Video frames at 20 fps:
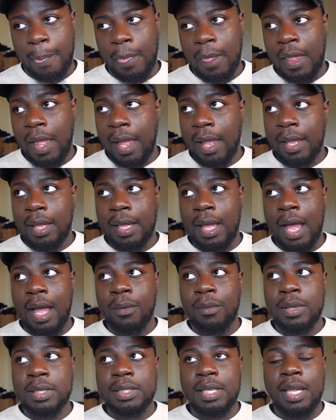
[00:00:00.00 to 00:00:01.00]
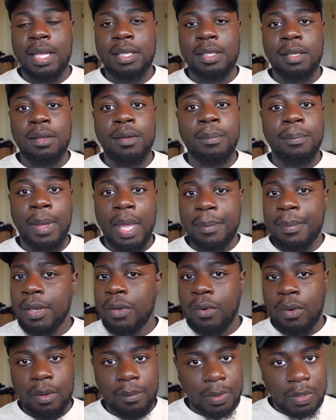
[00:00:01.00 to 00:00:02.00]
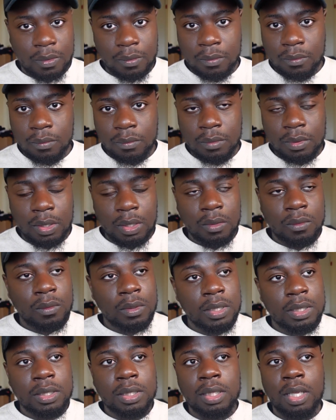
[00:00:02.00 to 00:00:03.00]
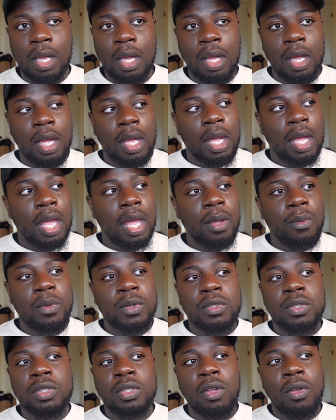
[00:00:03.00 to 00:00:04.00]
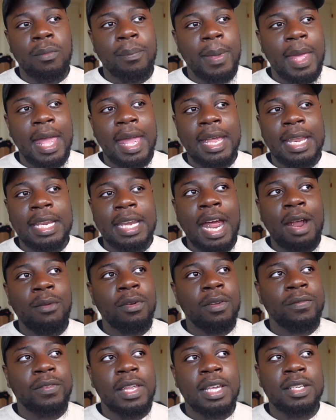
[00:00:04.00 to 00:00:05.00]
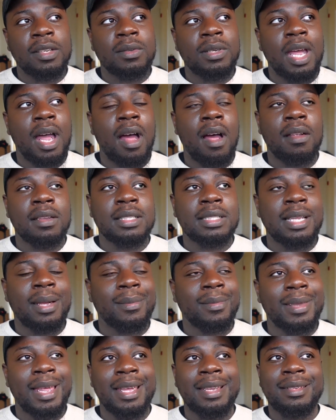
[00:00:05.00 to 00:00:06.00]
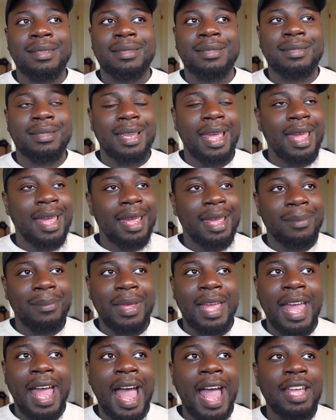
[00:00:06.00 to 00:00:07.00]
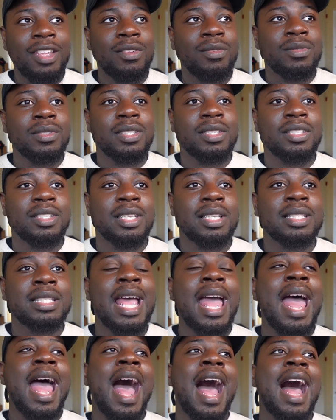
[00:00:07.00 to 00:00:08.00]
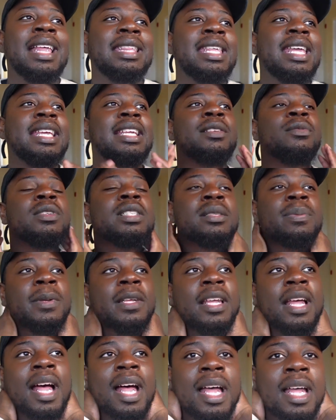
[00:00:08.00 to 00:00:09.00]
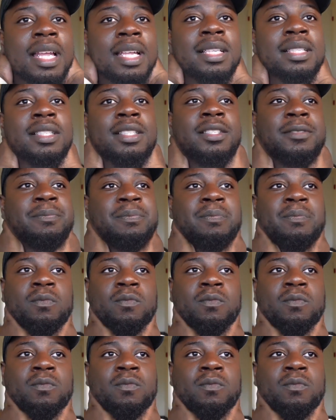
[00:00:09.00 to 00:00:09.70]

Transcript: Like, I was a little baby criminal. It was, It was so bad, and I reflect on that all the time. I'm like, dang, man, I used to just, I think it was because